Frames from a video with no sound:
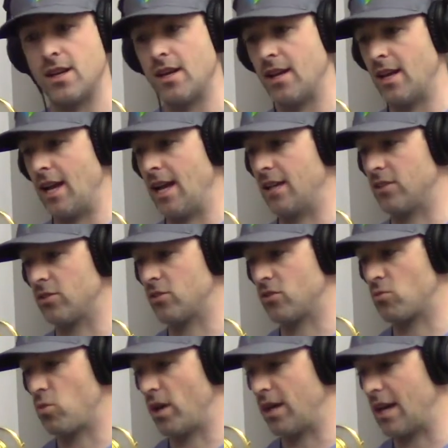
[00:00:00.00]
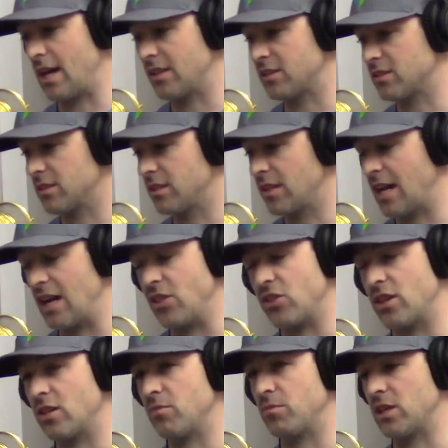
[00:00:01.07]
And quite honestly, I
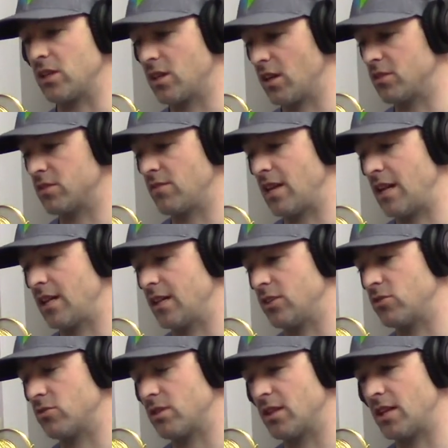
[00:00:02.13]
think because of that injury, I